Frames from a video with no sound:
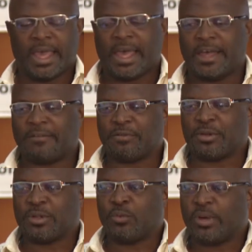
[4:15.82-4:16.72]
and
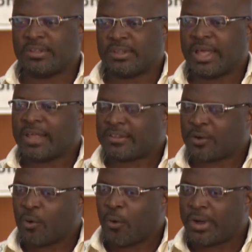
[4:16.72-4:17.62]
there wasn't as a
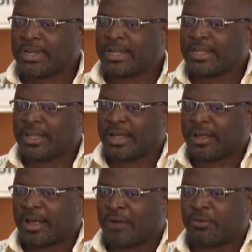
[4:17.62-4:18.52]
coordinating
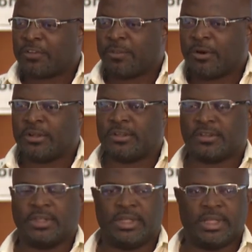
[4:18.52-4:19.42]
a
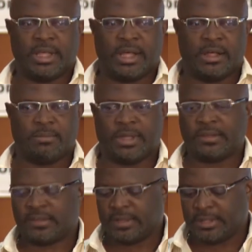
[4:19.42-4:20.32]
response
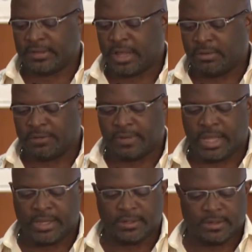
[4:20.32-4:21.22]
as I would have
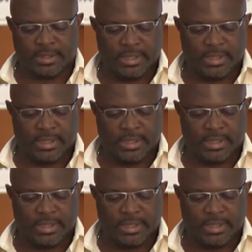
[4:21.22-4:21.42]
liked,